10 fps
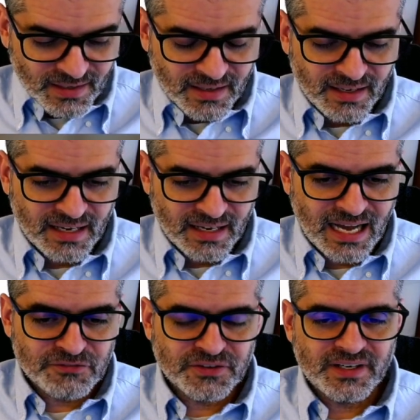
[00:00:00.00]

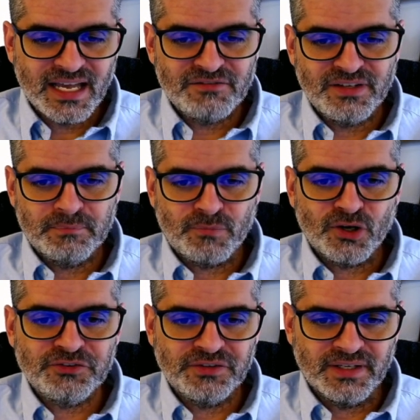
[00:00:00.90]
after having
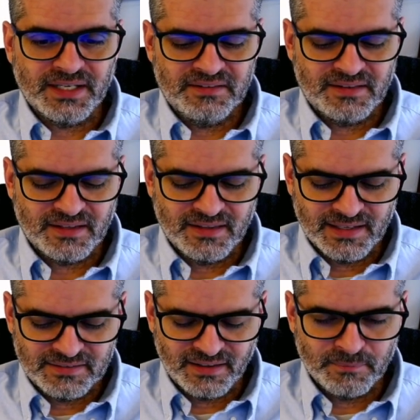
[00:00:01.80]
postulated
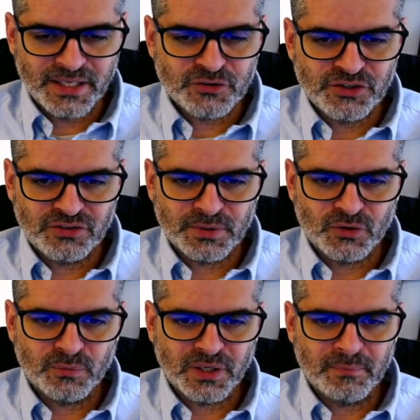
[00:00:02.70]
that elementary
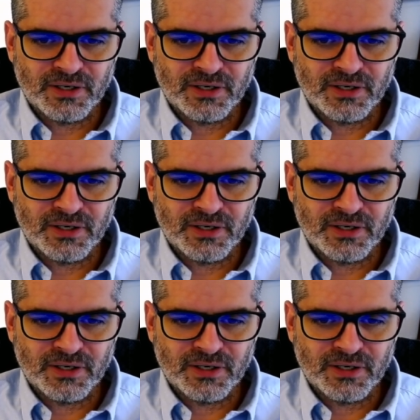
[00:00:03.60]
subatomic